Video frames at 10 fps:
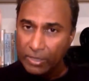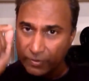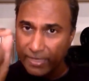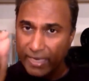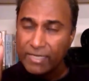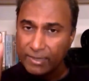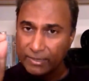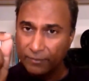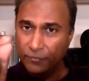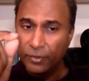So that's
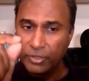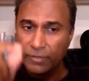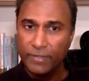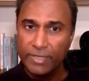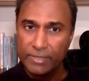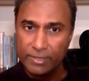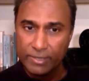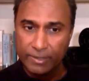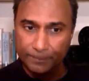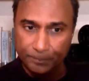like the first defense
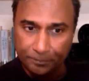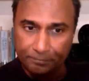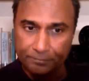system.